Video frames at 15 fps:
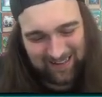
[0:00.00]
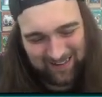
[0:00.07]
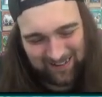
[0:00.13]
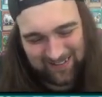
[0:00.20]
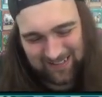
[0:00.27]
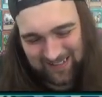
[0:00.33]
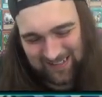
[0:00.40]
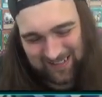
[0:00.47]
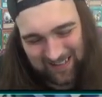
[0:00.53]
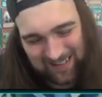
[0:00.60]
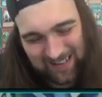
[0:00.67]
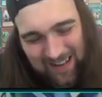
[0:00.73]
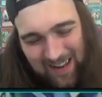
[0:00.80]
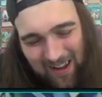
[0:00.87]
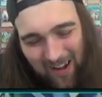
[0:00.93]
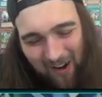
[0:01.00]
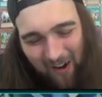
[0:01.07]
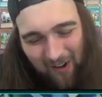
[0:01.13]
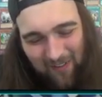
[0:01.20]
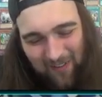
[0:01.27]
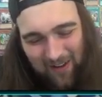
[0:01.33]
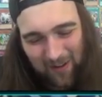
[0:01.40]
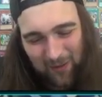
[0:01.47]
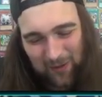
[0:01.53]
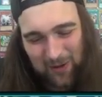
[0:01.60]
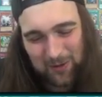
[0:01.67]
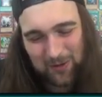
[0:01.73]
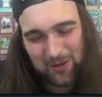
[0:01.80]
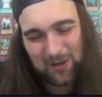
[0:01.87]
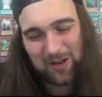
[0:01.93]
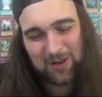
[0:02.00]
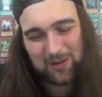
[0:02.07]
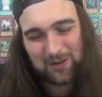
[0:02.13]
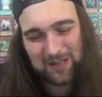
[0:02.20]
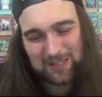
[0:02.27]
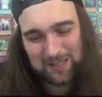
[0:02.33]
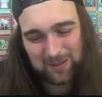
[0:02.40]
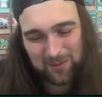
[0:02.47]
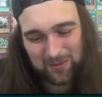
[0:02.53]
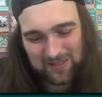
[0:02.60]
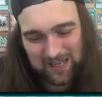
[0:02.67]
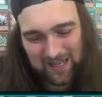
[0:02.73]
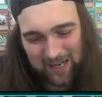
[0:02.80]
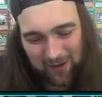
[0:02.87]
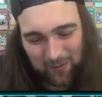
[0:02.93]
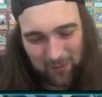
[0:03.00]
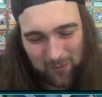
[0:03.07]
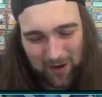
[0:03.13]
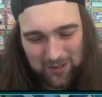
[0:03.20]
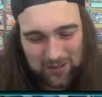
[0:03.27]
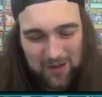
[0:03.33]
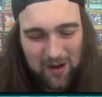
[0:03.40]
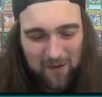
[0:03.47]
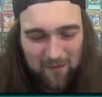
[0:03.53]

I'm just kidding. Are the only uh, Yugi I care to watch?